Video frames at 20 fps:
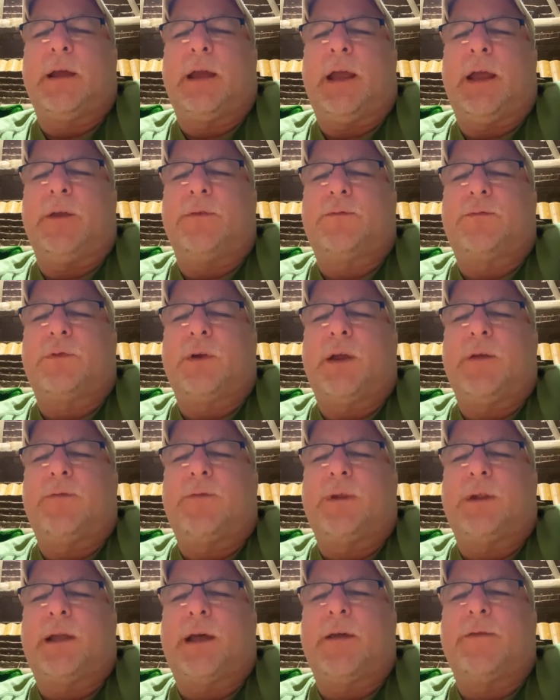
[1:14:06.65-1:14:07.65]
eat free
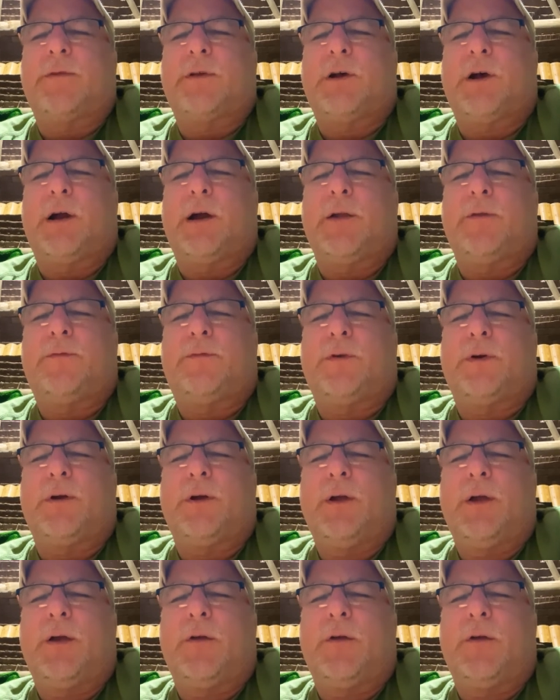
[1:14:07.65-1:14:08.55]
for life card for